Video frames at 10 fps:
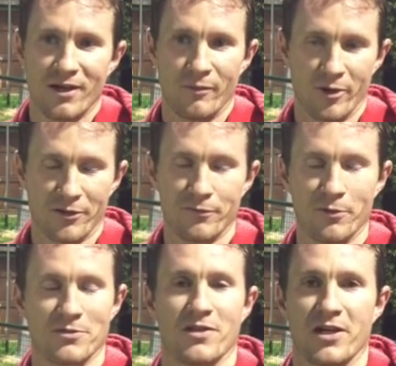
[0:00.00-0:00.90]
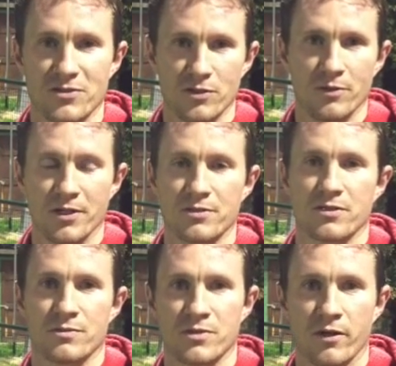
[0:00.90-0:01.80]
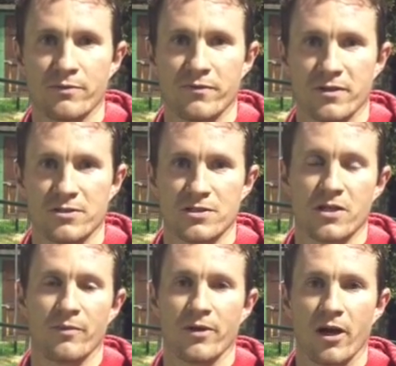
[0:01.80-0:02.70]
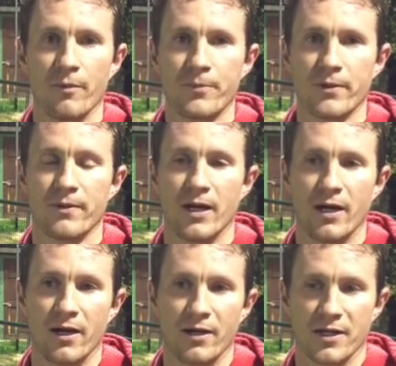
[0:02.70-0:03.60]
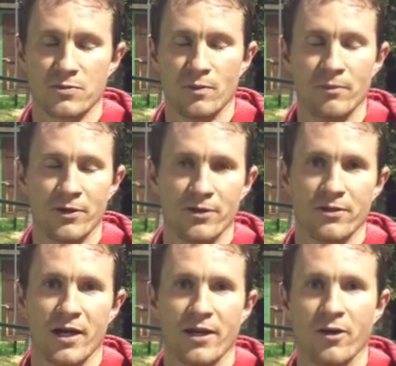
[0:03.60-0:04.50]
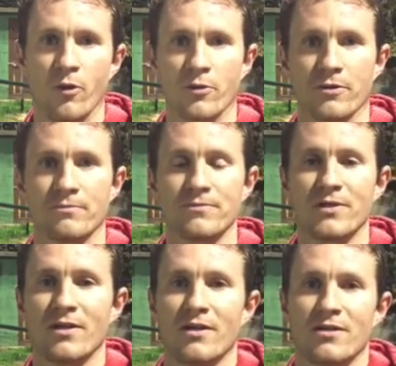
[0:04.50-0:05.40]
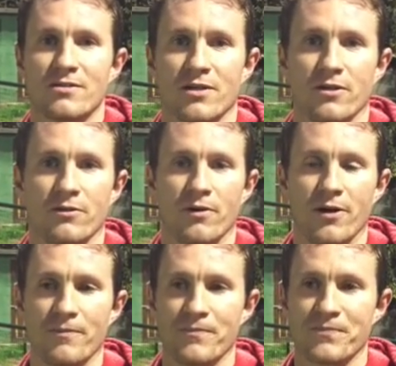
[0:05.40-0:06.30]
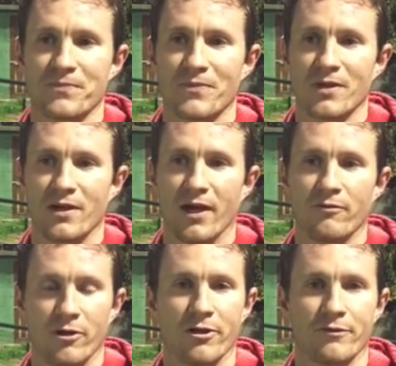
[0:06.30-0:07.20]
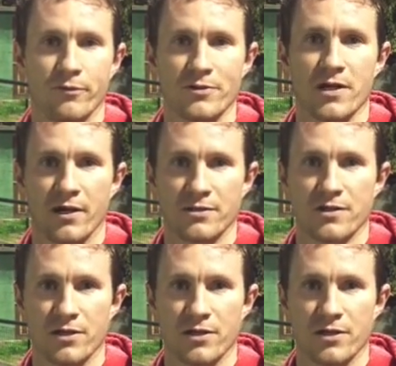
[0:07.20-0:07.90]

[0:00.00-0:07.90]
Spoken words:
And we're looking forward to the next few weeks. We've got some tough fixtures coming up against Wimbledon and Holcombe. So, yeah, really looking forward to getting into